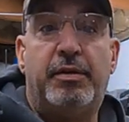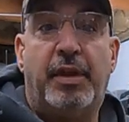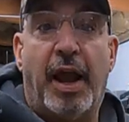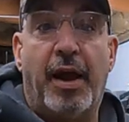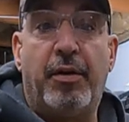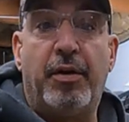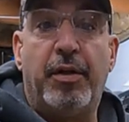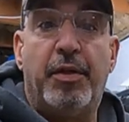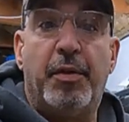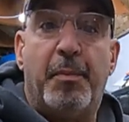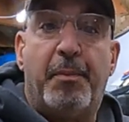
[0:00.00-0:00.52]

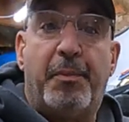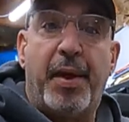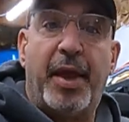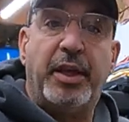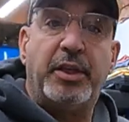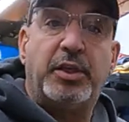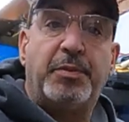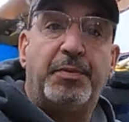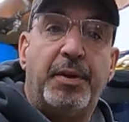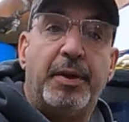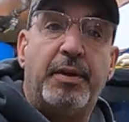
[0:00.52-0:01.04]
down in the
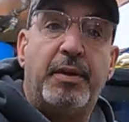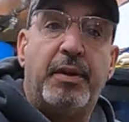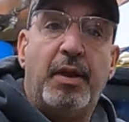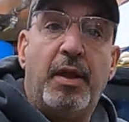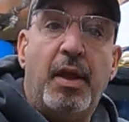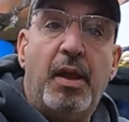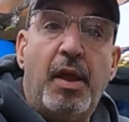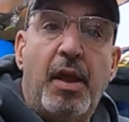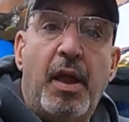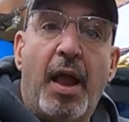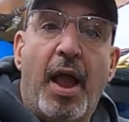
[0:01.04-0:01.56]
basement,
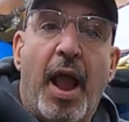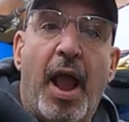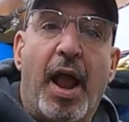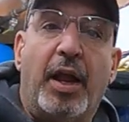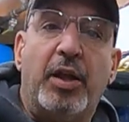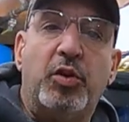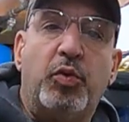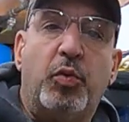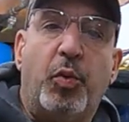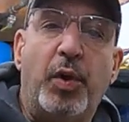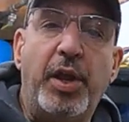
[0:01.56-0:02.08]

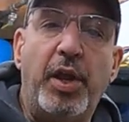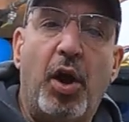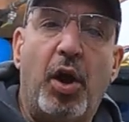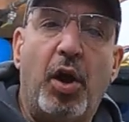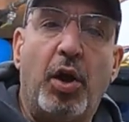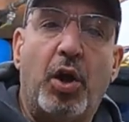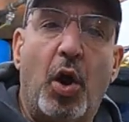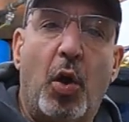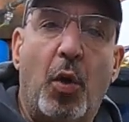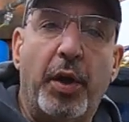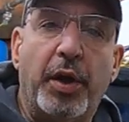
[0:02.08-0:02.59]
and we
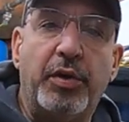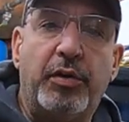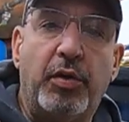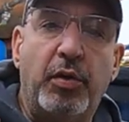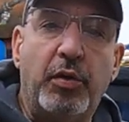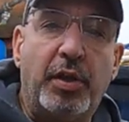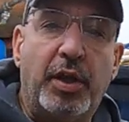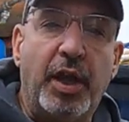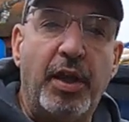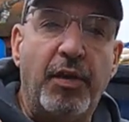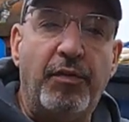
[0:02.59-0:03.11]
are going
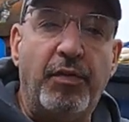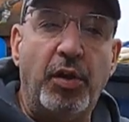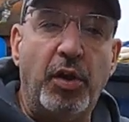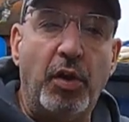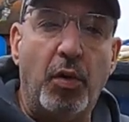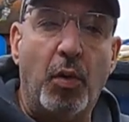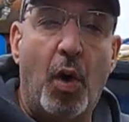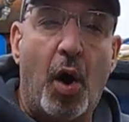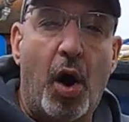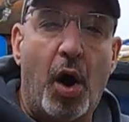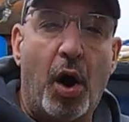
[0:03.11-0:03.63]
to give
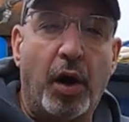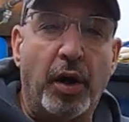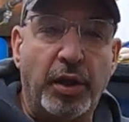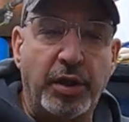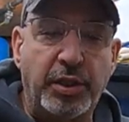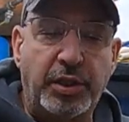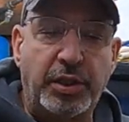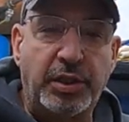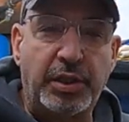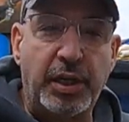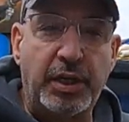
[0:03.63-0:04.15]
you our
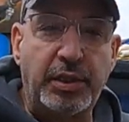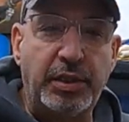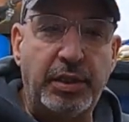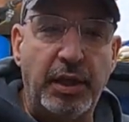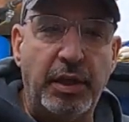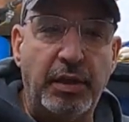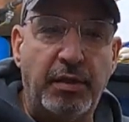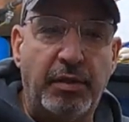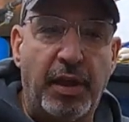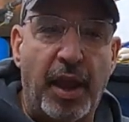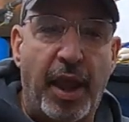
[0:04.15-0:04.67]

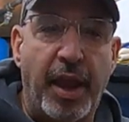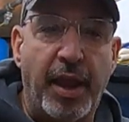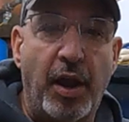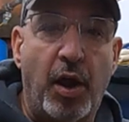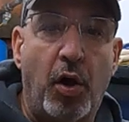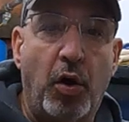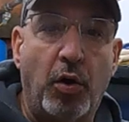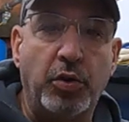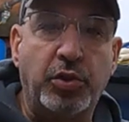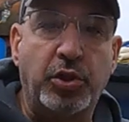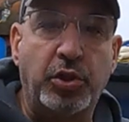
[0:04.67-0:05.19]
60-day
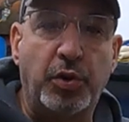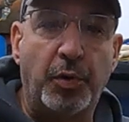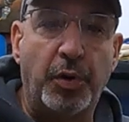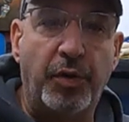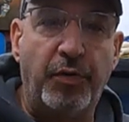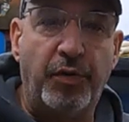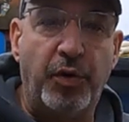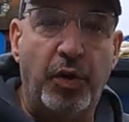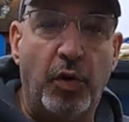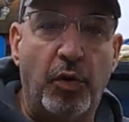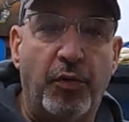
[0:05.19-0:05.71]
holster
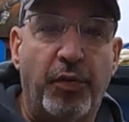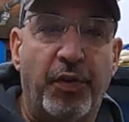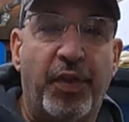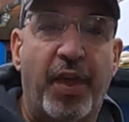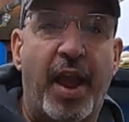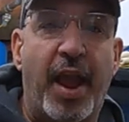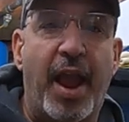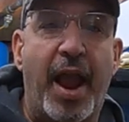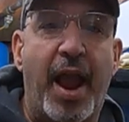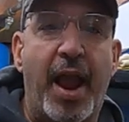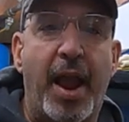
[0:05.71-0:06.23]
review for
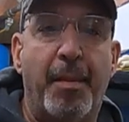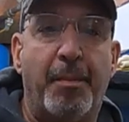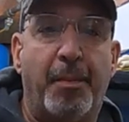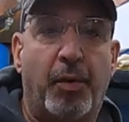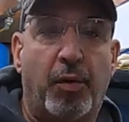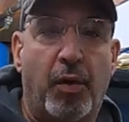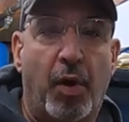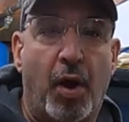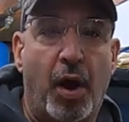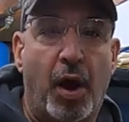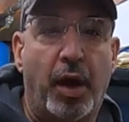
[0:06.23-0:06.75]
the
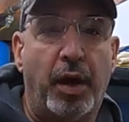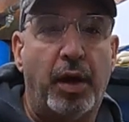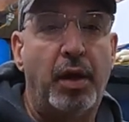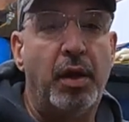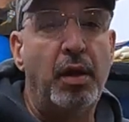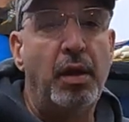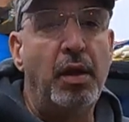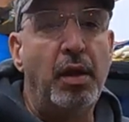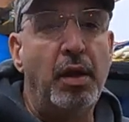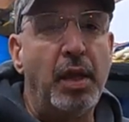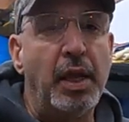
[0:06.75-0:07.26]
Amberide
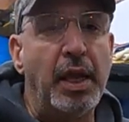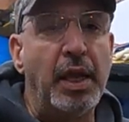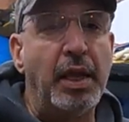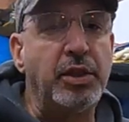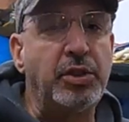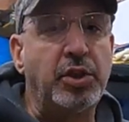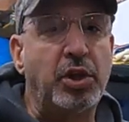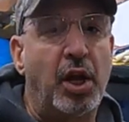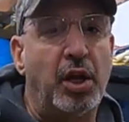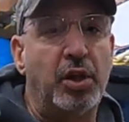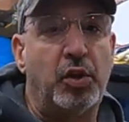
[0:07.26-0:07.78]

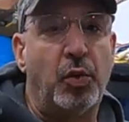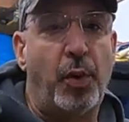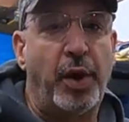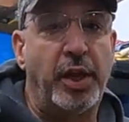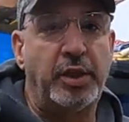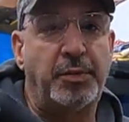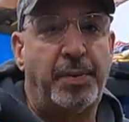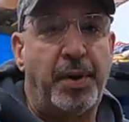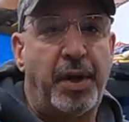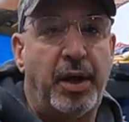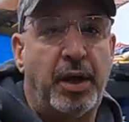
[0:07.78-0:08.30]
inside the
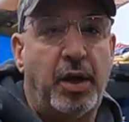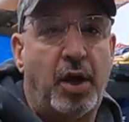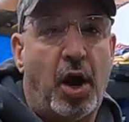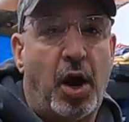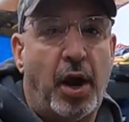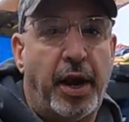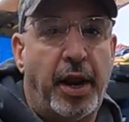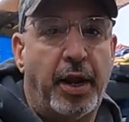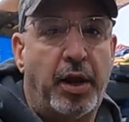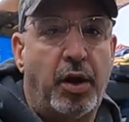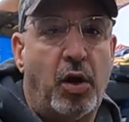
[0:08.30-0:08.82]
waistband
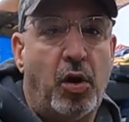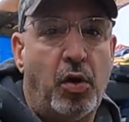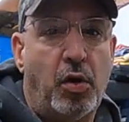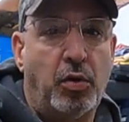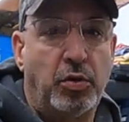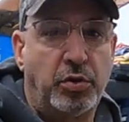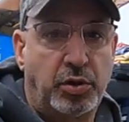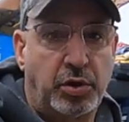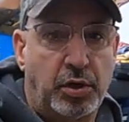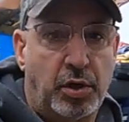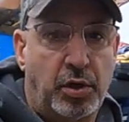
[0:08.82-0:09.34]
Kydex
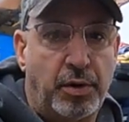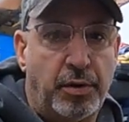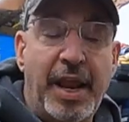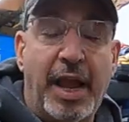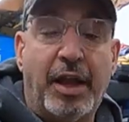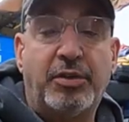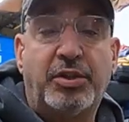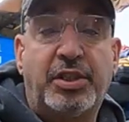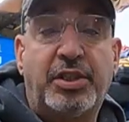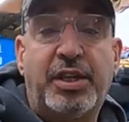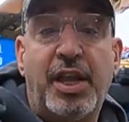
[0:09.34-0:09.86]
holster.
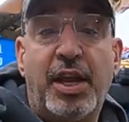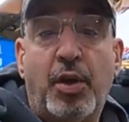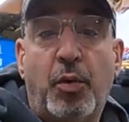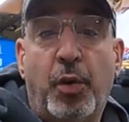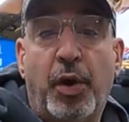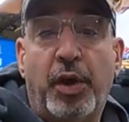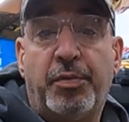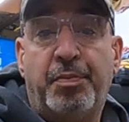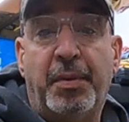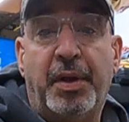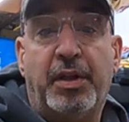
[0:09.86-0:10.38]
Now stick
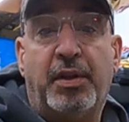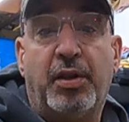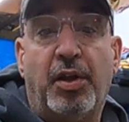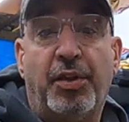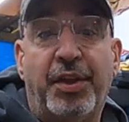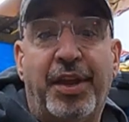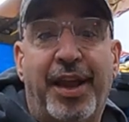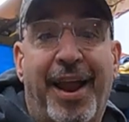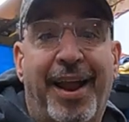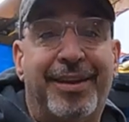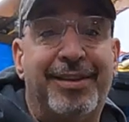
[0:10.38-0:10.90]
with me
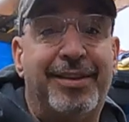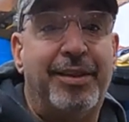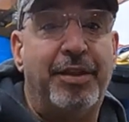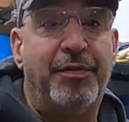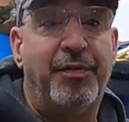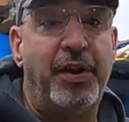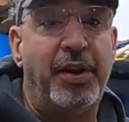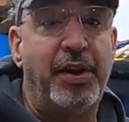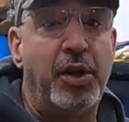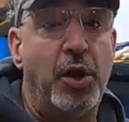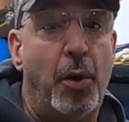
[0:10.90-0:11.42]
till the end of
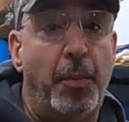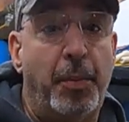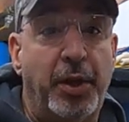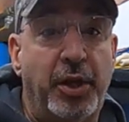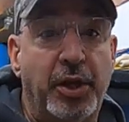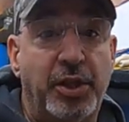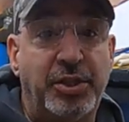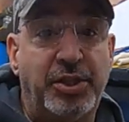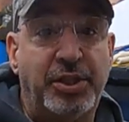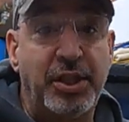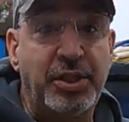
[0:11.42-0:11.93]
the video,
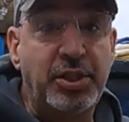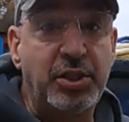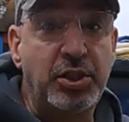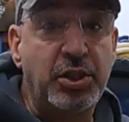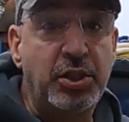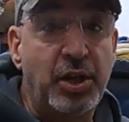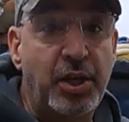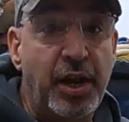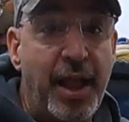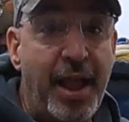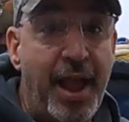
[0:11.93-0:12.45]
because this
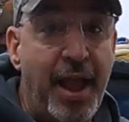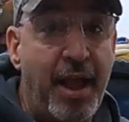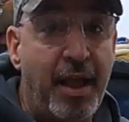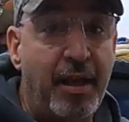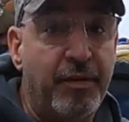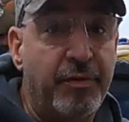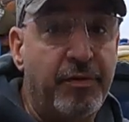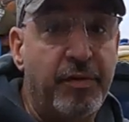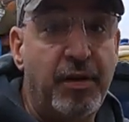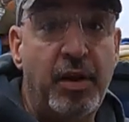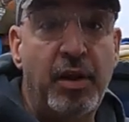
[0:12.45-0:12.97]
is going to
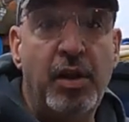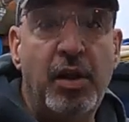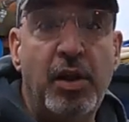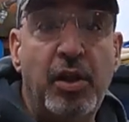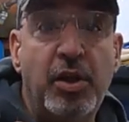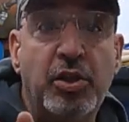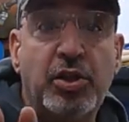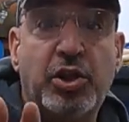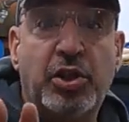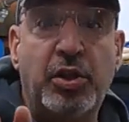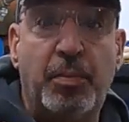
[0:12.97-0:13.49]
have
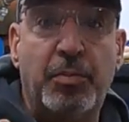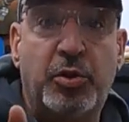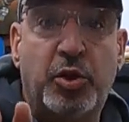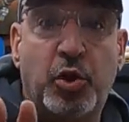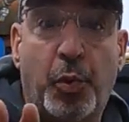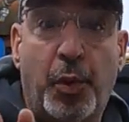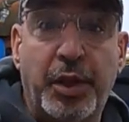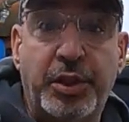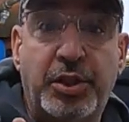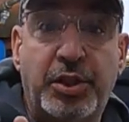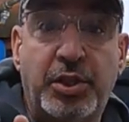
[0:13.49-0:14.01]
some
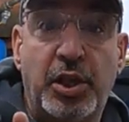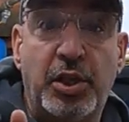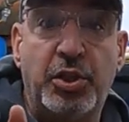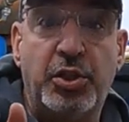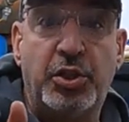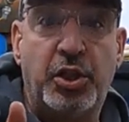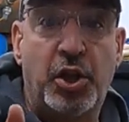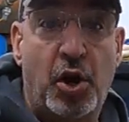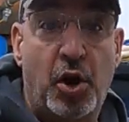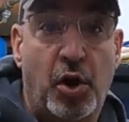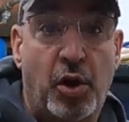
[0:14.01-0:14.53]
twists
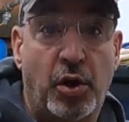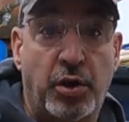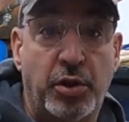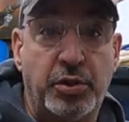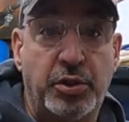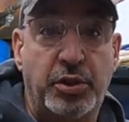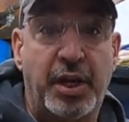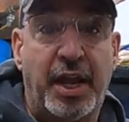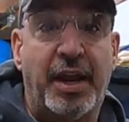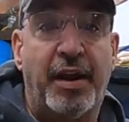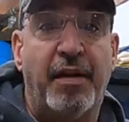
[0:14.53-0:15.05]
and
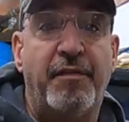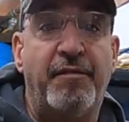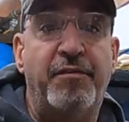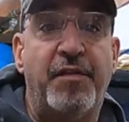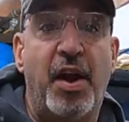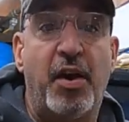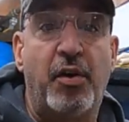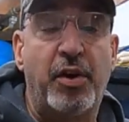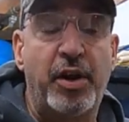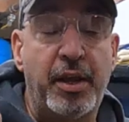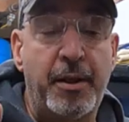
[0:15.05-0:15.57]
turns and a
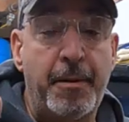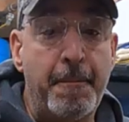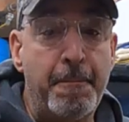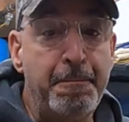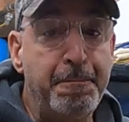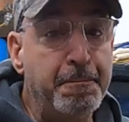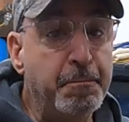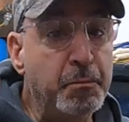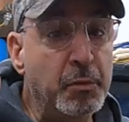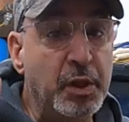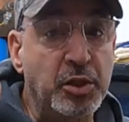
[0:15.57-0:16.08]
very
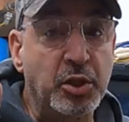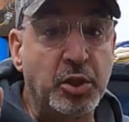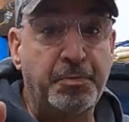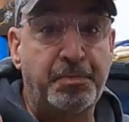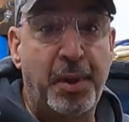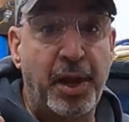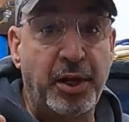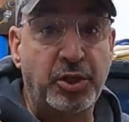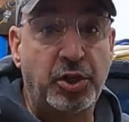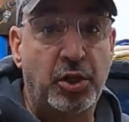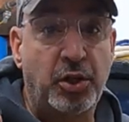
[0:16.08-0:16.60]

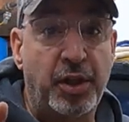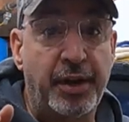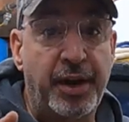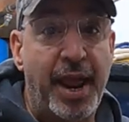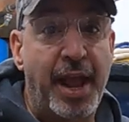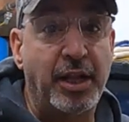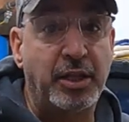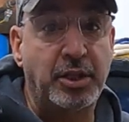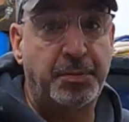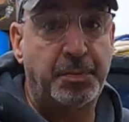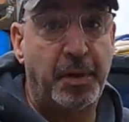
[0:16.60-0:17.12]
special
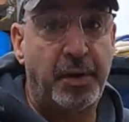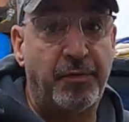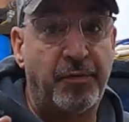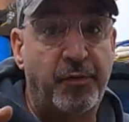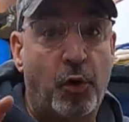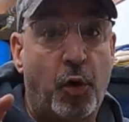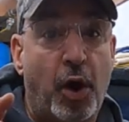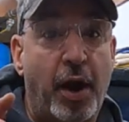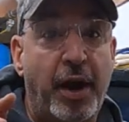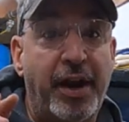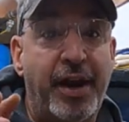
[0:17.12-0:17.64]
announcement
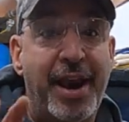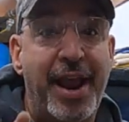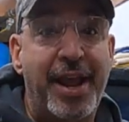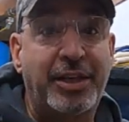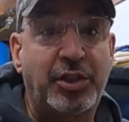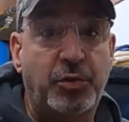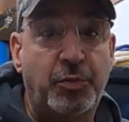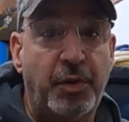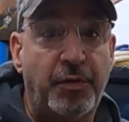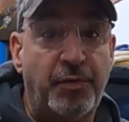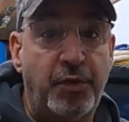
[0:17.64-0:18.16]
for our
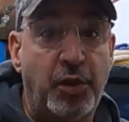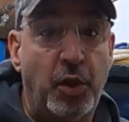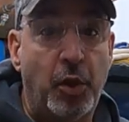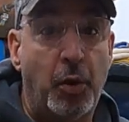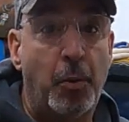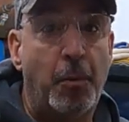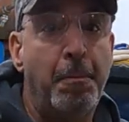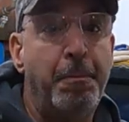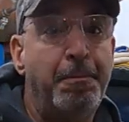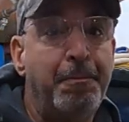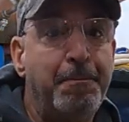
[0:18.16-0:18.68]
next
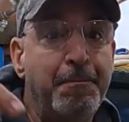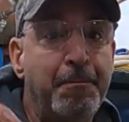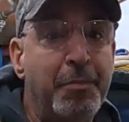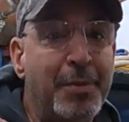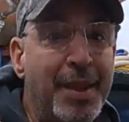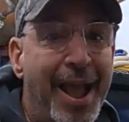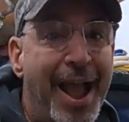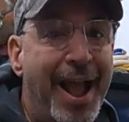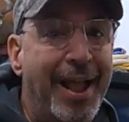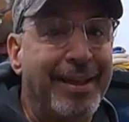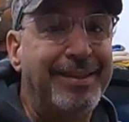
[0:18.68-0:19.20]
review
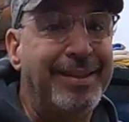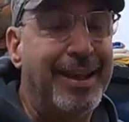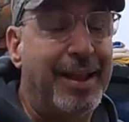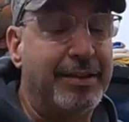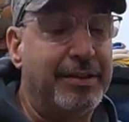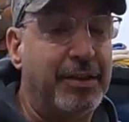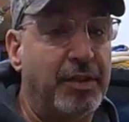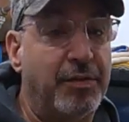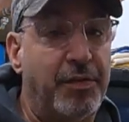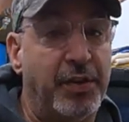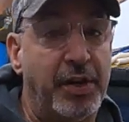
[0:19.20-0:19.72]
at the
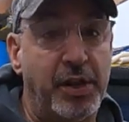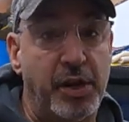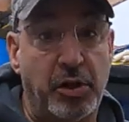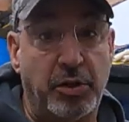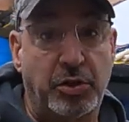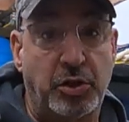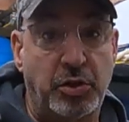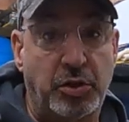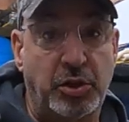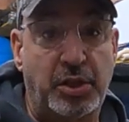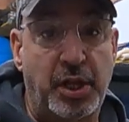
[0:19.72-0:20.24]
end of the
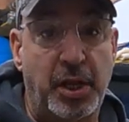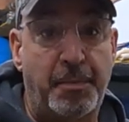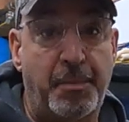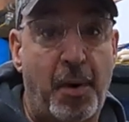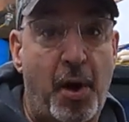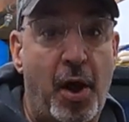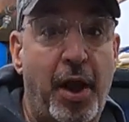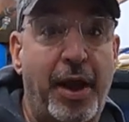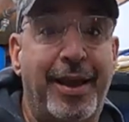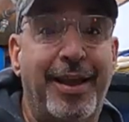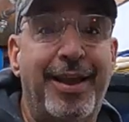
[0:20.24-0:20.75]
video. So stick
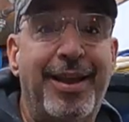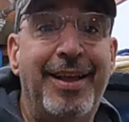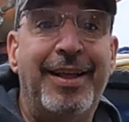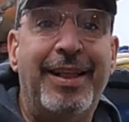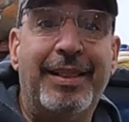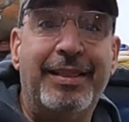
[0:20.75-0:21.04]
by.